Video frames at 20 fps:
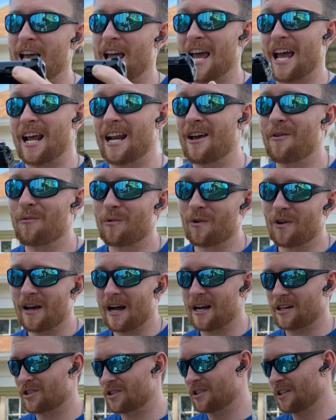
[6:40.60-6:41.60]
and it will
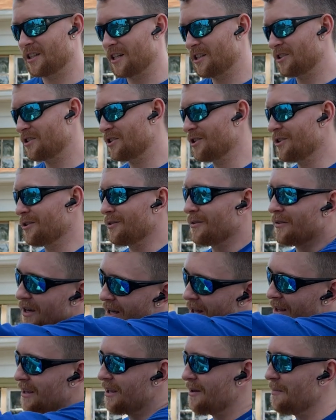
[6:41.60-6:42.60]
actually shoot
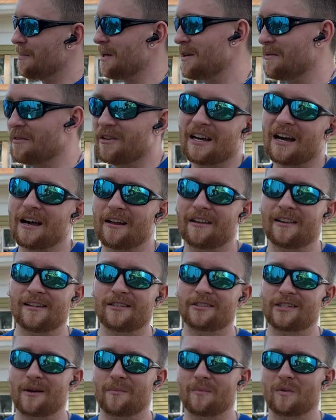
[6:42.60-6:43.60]
the BB out of the
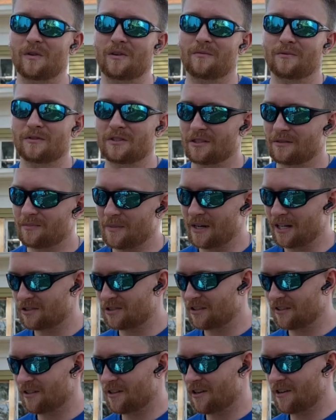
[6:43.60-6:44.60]
chamber. Just make
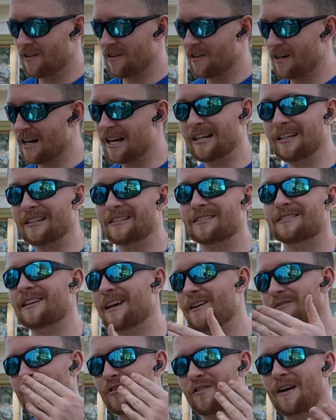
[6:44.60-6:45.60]
sure you're in a
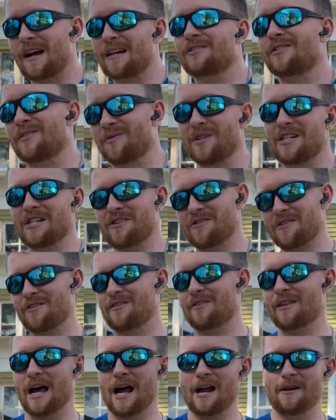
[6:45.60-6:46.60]
safe direction when you
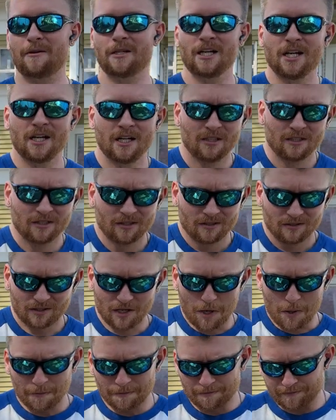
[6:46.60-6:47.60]
do that.
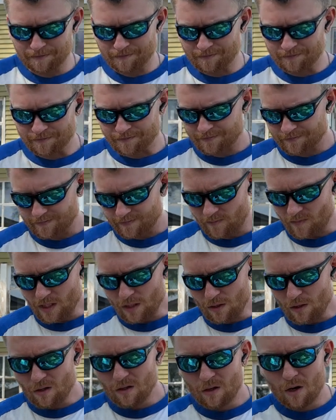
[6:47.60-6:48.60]
So
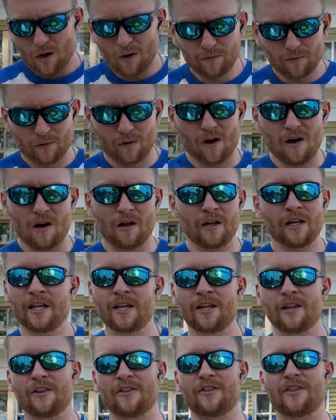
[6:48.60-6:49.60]
overall,
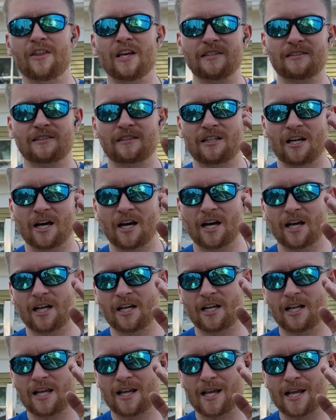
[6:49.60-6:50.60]
this
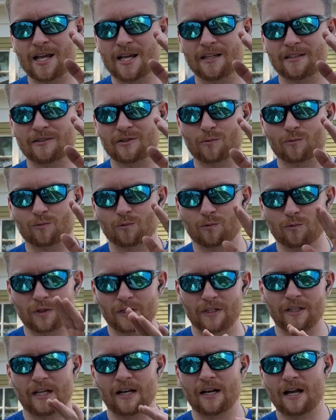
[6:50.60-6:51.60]
gun is
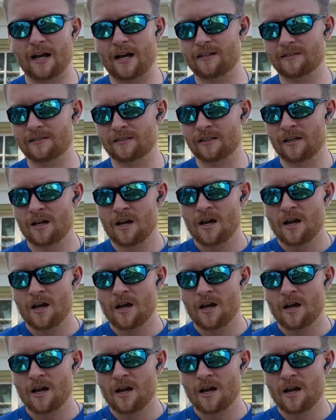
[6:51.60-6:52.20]
really nice.